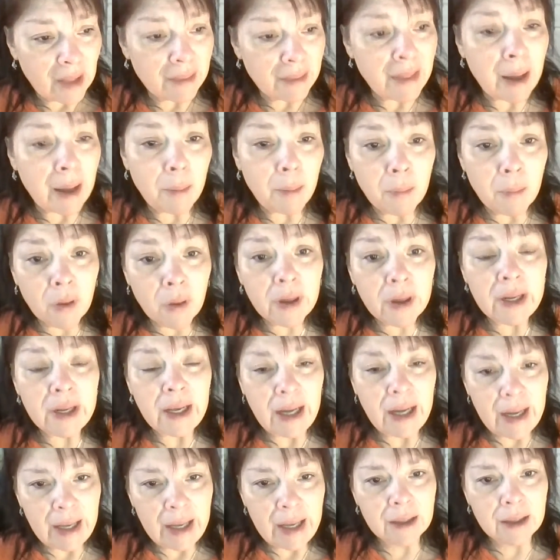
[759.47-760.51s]
That
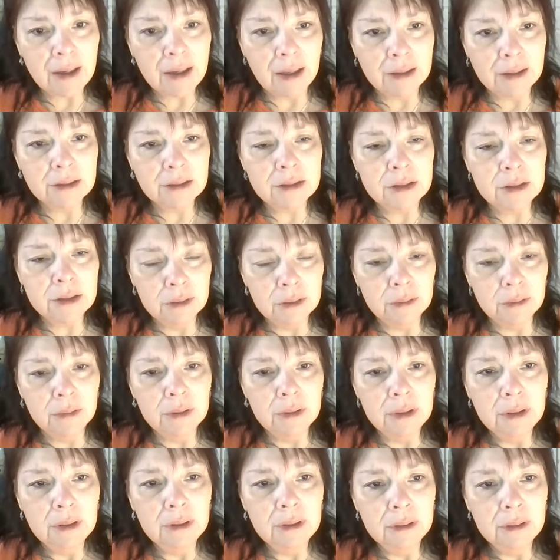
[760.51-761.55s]
morning, I had gone to